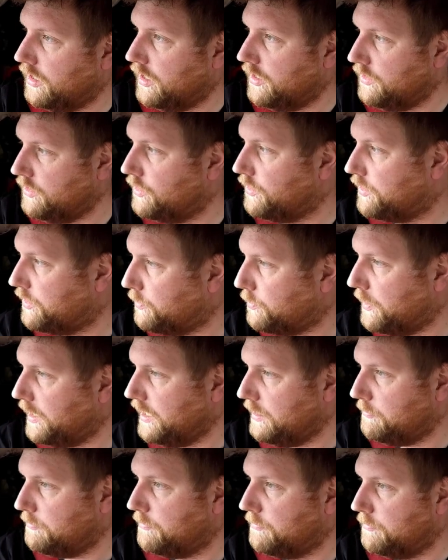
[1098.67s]
another
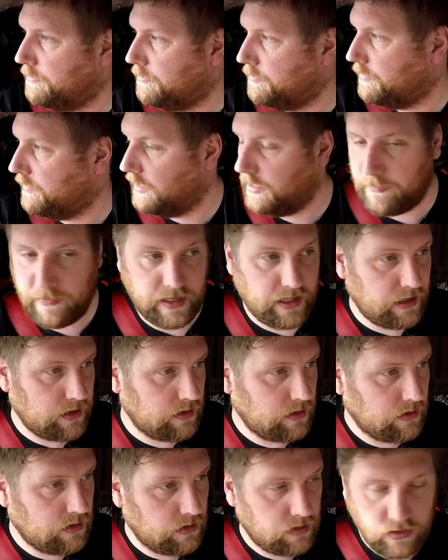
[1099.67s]
weight limit.
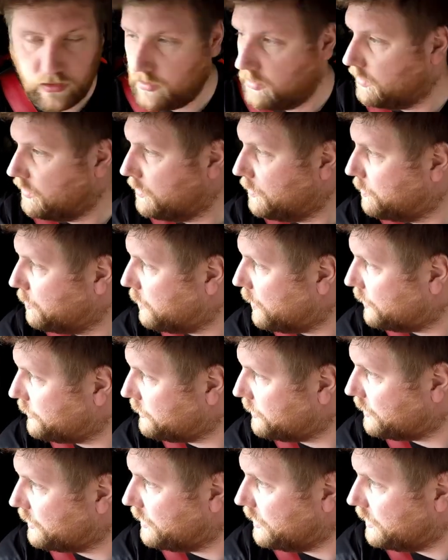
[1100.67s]

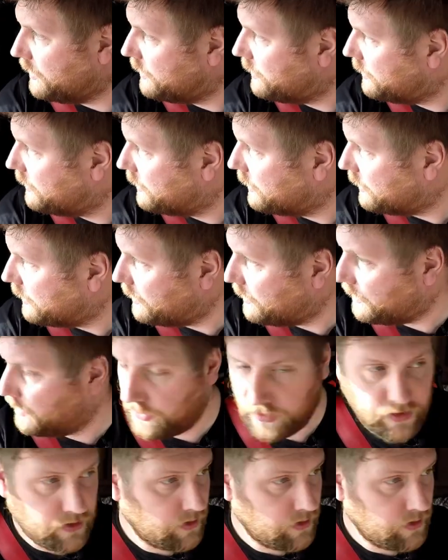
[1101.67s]
What on earth?